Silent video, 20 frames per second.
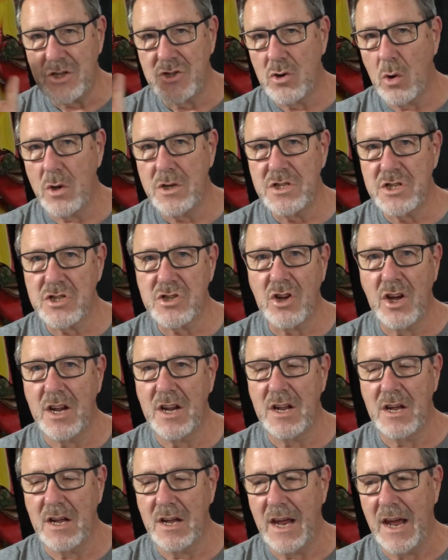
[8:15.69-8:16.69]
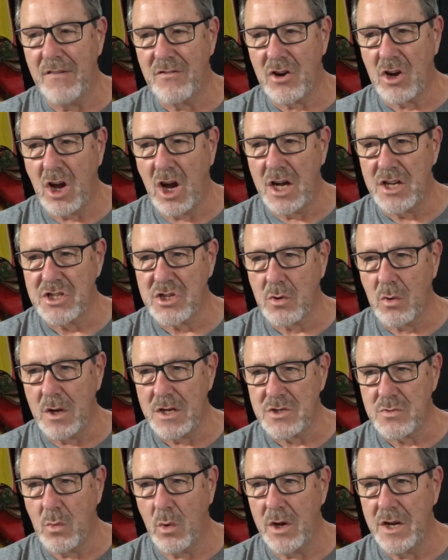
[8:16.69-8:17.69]
choice is going to have a
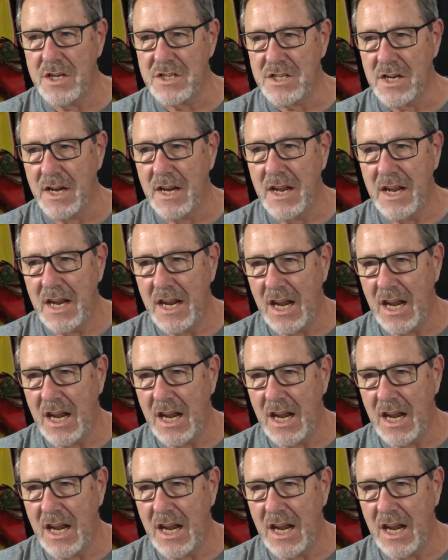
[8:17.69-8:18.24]
consequence. What is it?